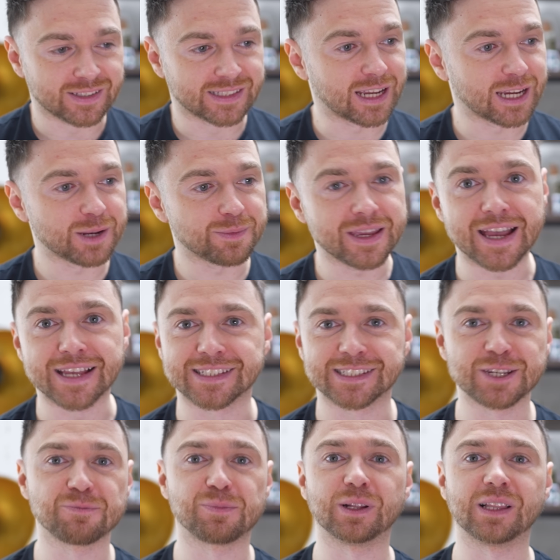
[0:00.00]
Now, it's not gonna be as
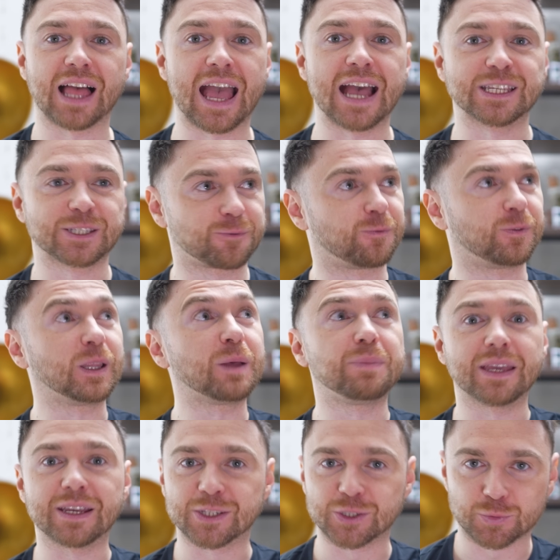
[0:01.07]
simple as
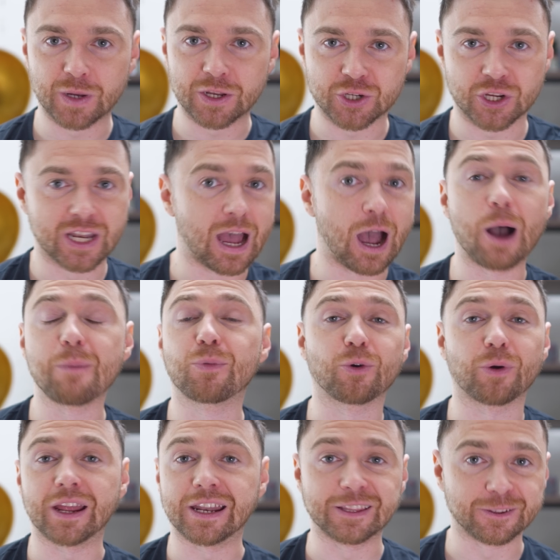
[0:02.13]
flipping a switch and
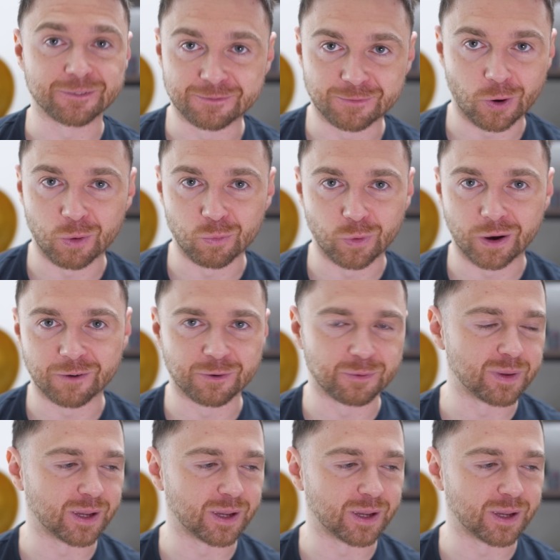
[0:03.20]
upgrading the firmware for